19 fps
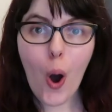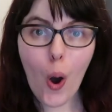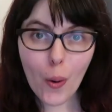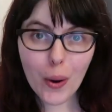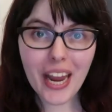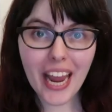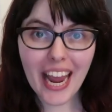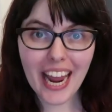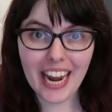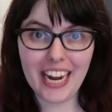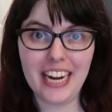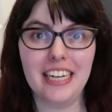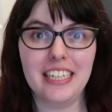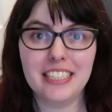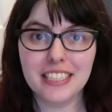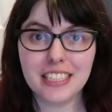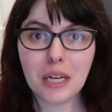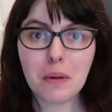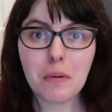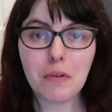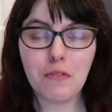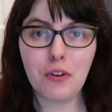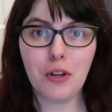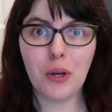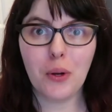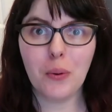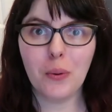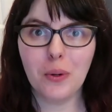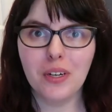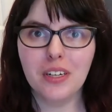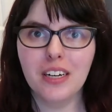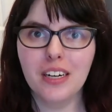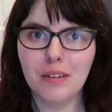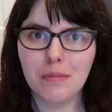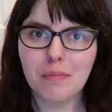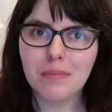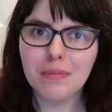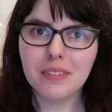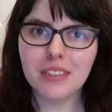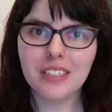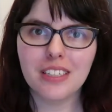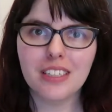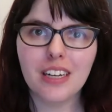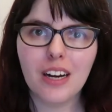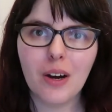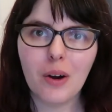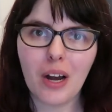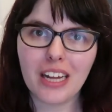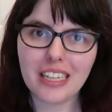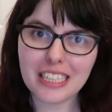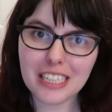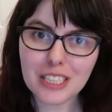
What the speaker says: Okay, some of you, at